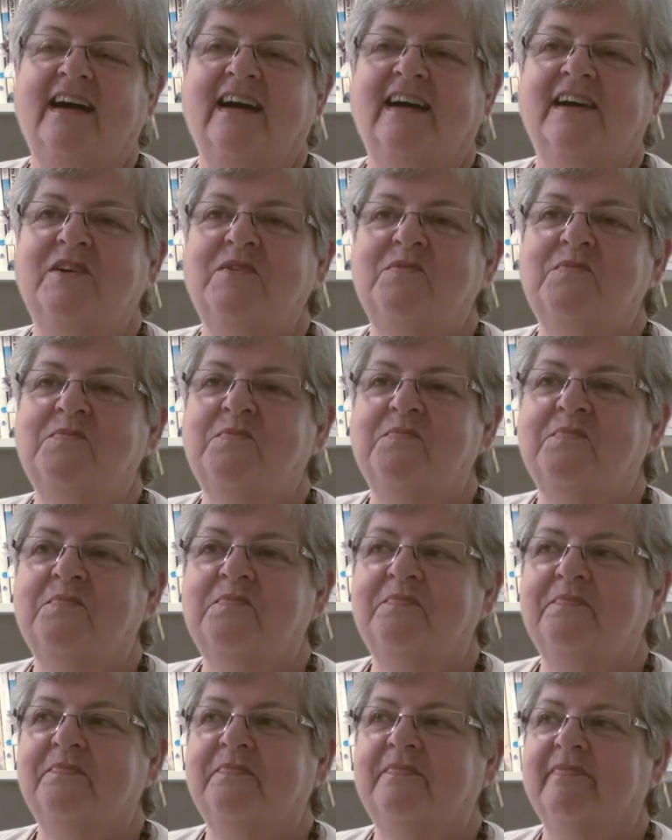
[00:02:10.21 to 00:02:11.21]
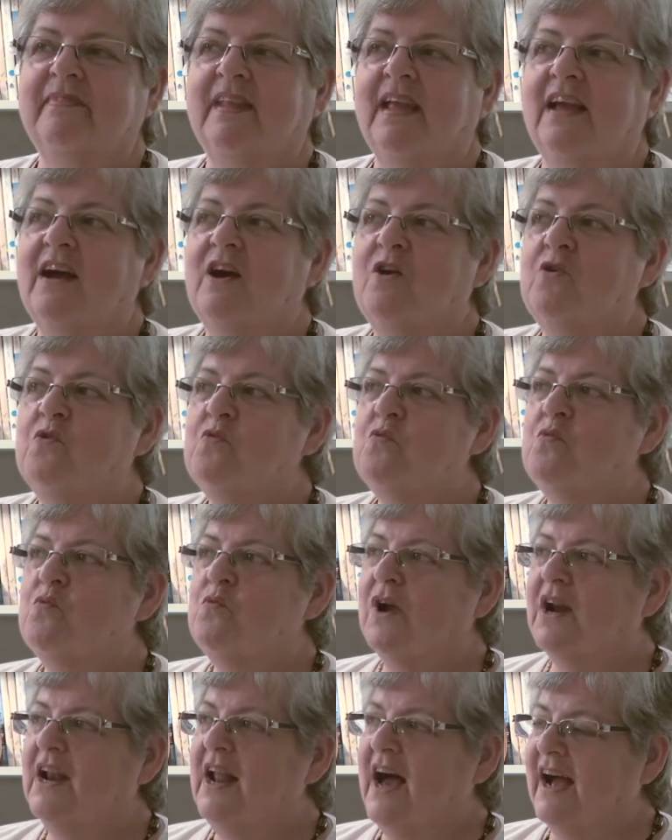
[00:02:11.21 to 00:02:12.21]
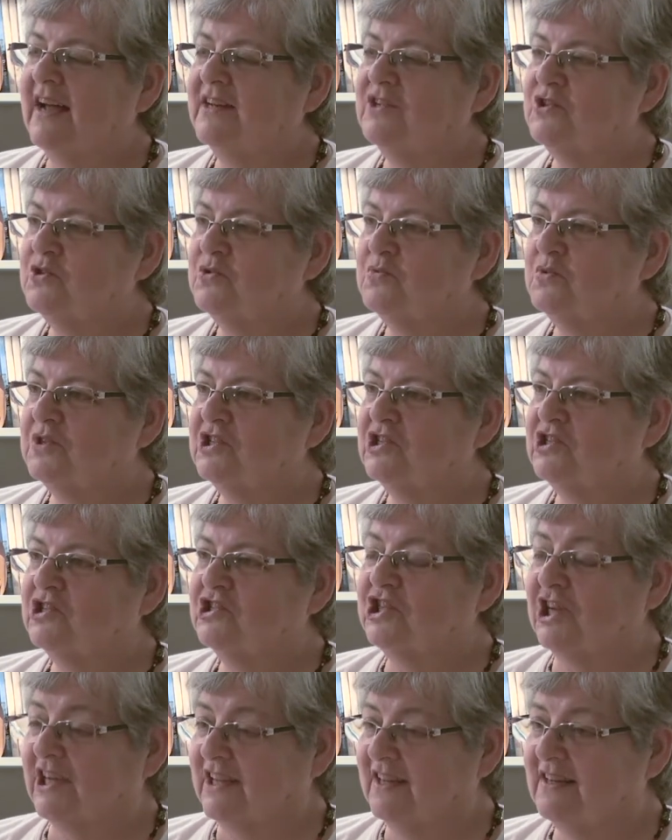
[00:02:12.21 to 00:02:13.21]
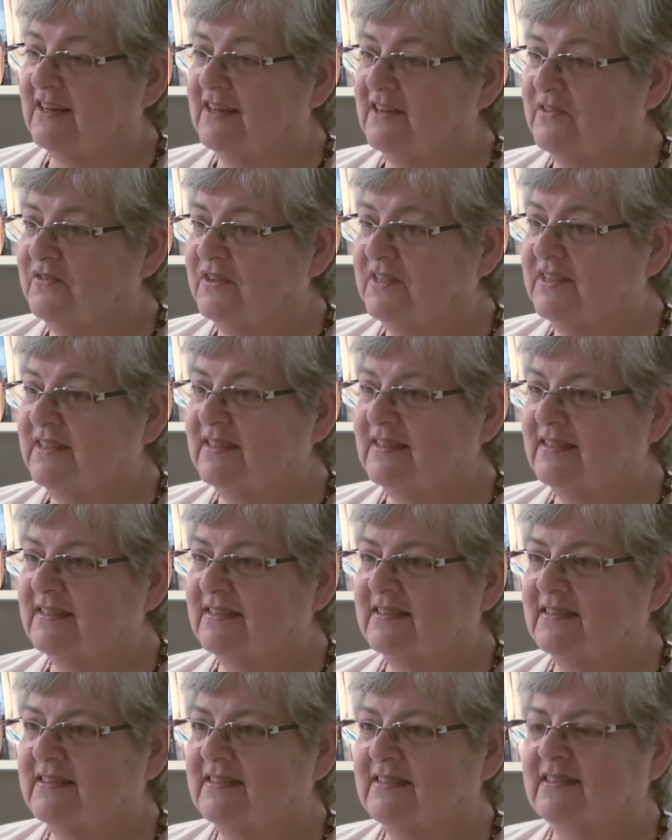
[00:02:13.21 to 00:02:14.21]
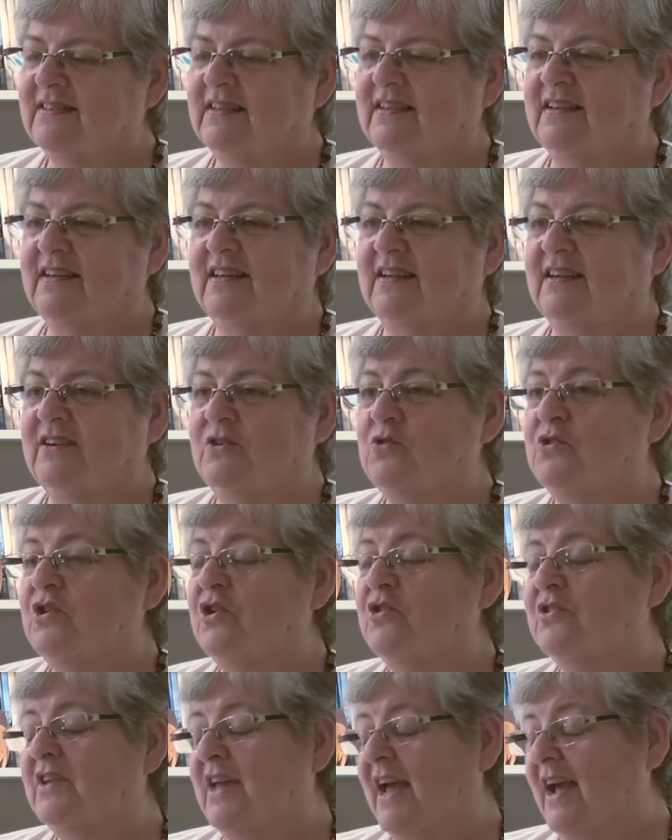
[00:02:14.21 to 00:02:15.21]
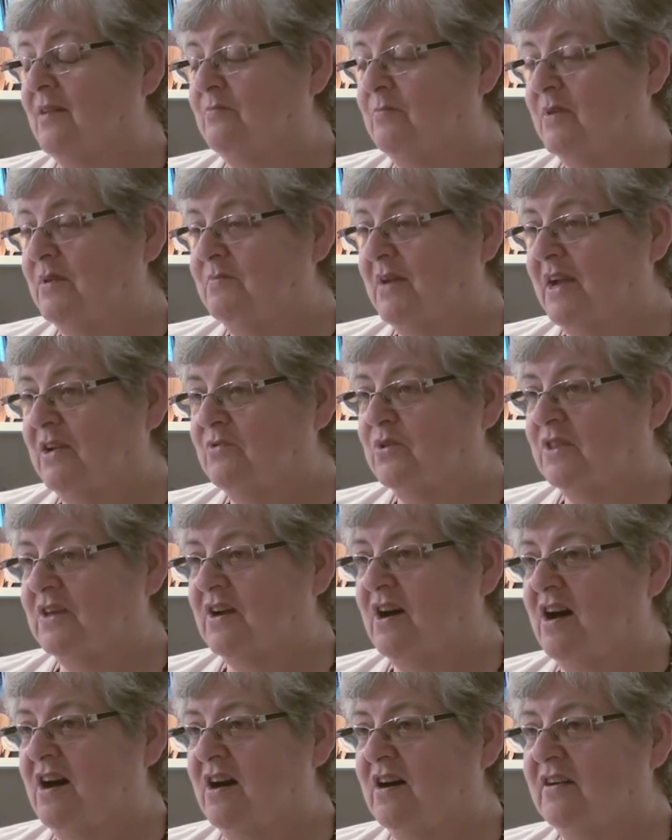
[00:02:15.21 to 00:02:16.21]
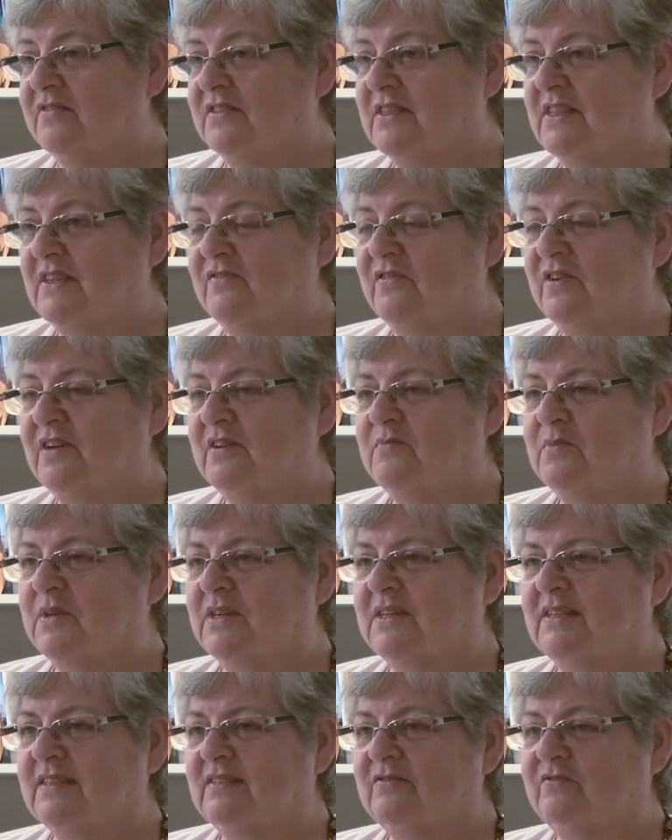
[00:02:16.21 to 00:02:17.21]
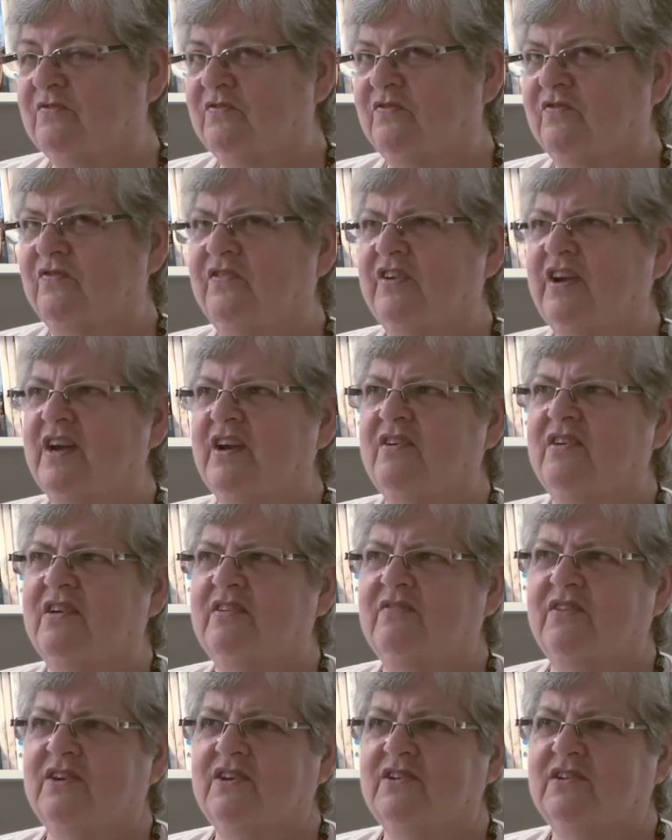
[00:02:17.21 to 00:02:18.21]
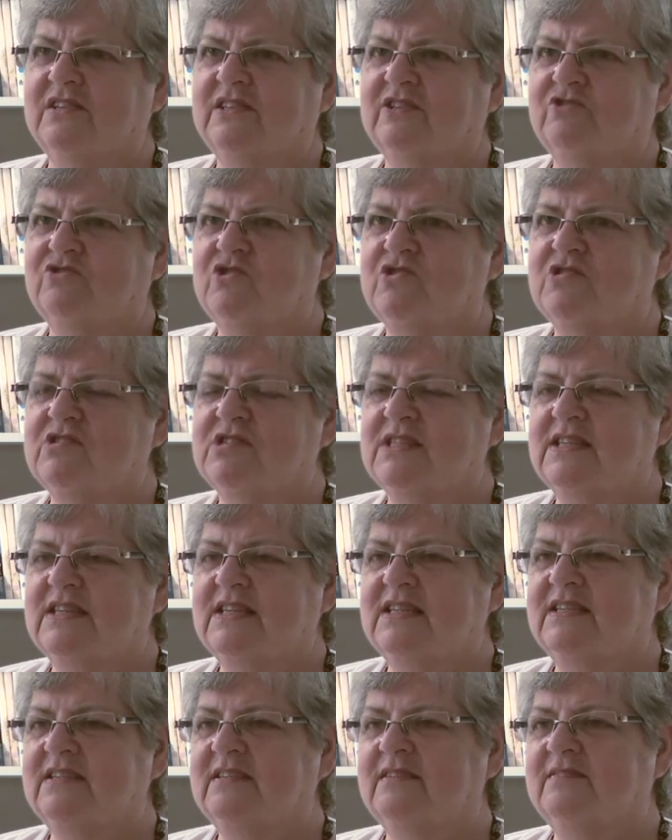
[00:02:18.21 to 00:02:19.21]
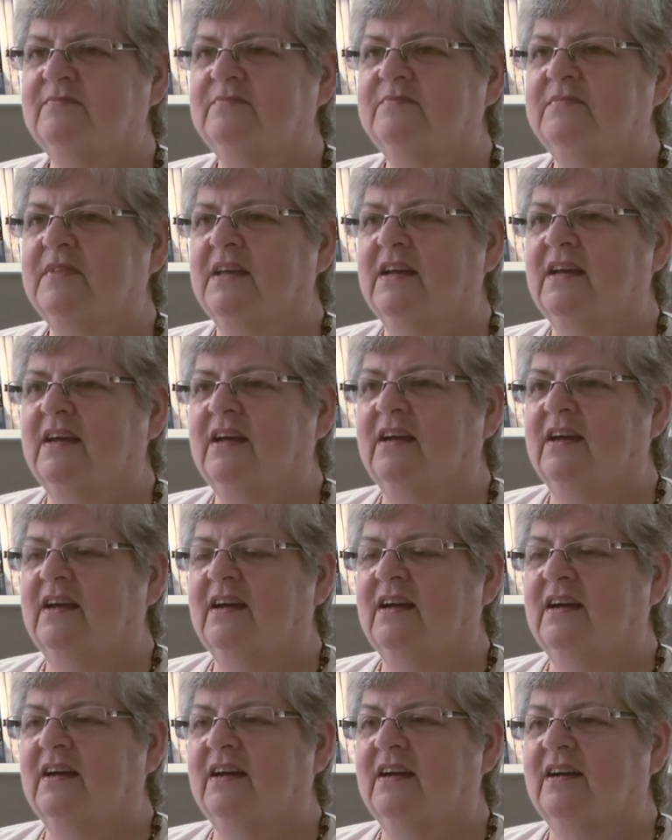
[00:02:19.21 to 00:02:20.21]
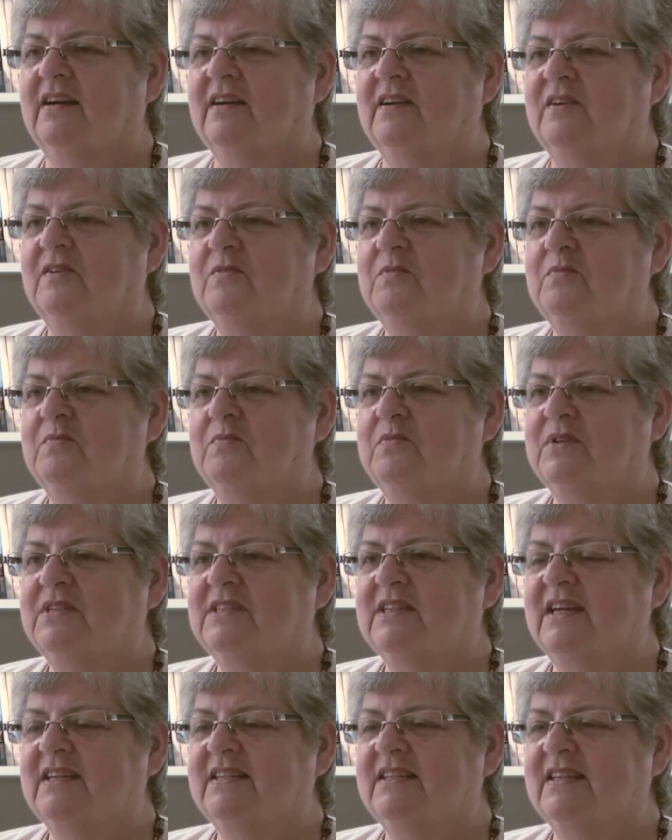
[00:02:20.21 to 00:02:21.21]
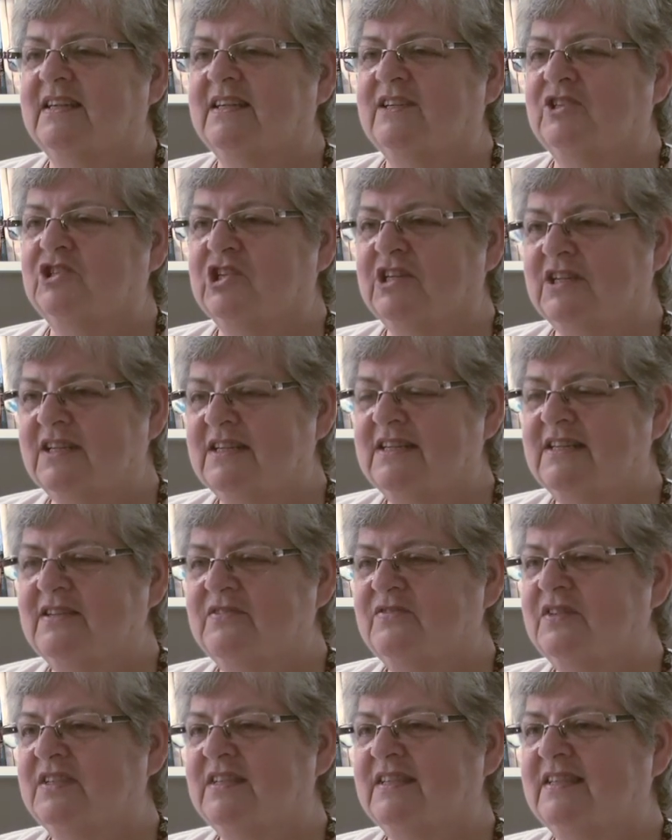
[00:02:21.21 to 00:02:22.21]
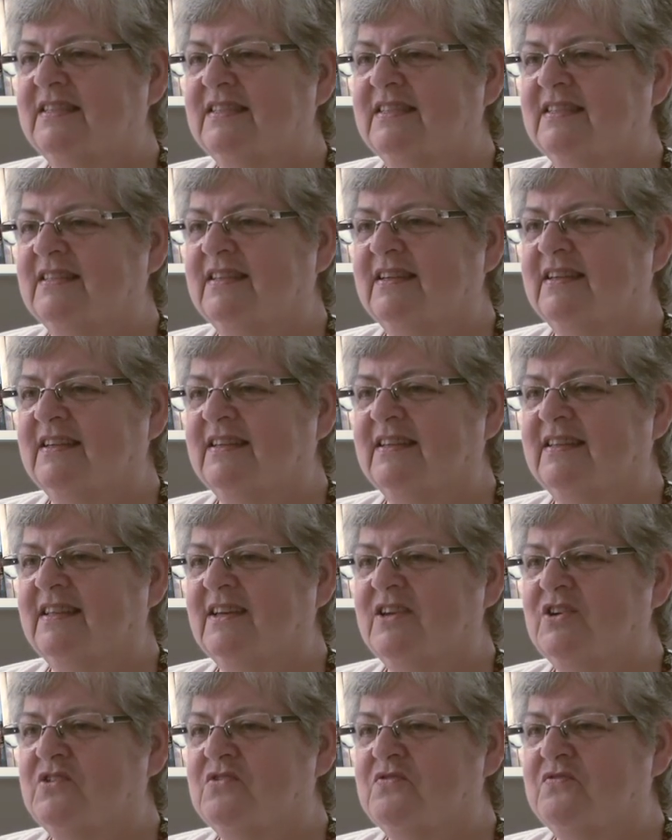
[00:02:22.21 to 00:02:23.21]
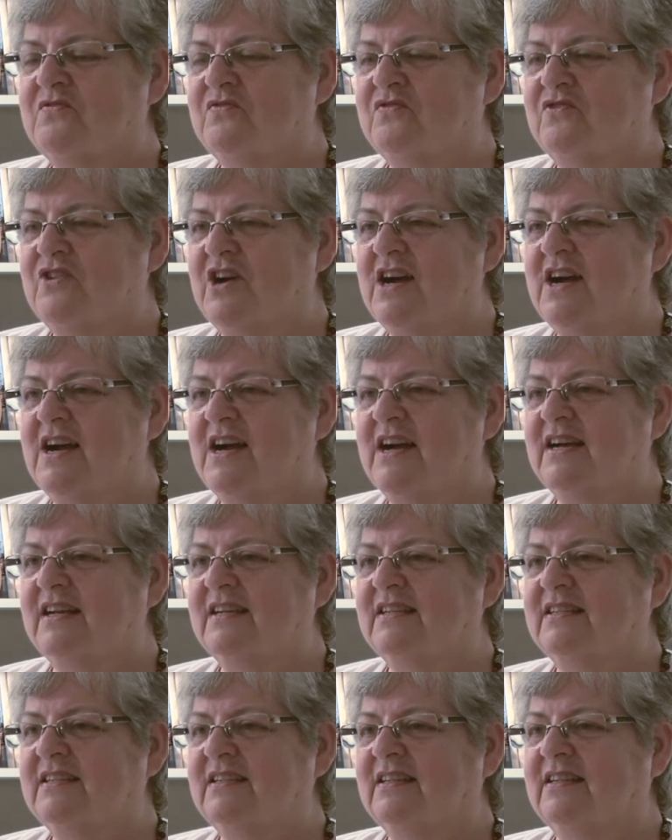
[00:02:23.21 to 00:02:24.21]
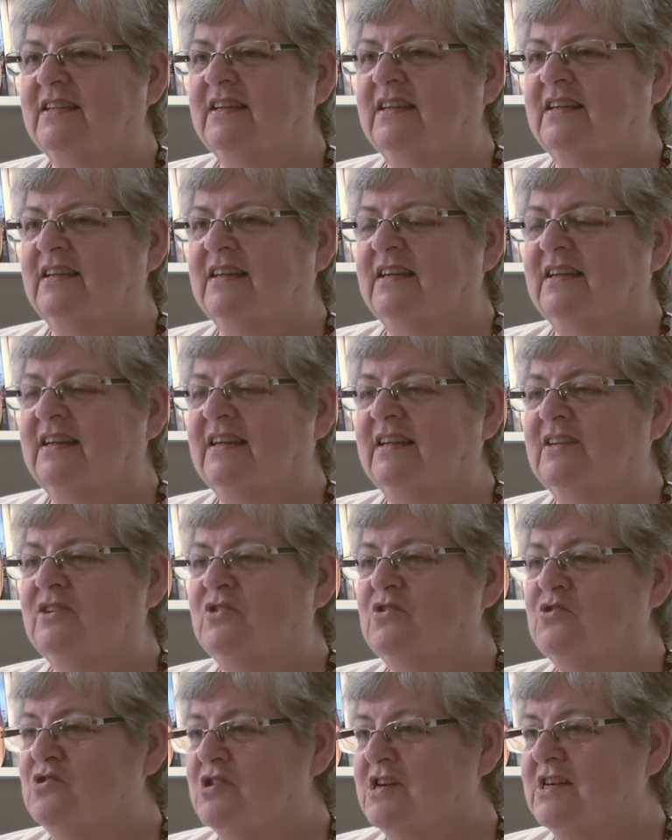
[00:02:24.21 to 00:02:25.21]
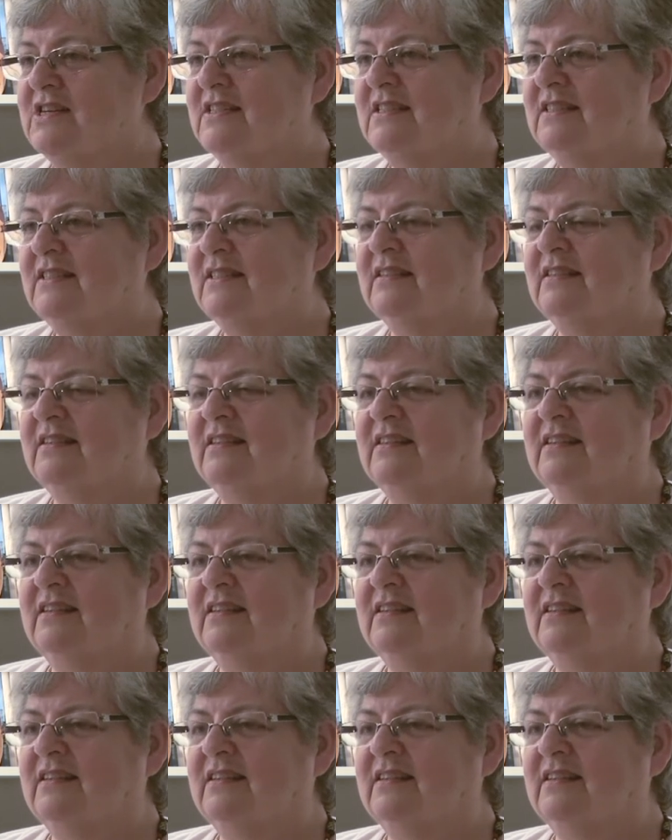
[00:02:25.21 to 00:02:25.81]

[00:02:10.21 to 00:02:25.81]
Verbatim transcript: um, well, I do it with chicken livers, although it can be made with calf's liver, but it's very, very strong then. Um, but I take chicken livers and they are fried in oil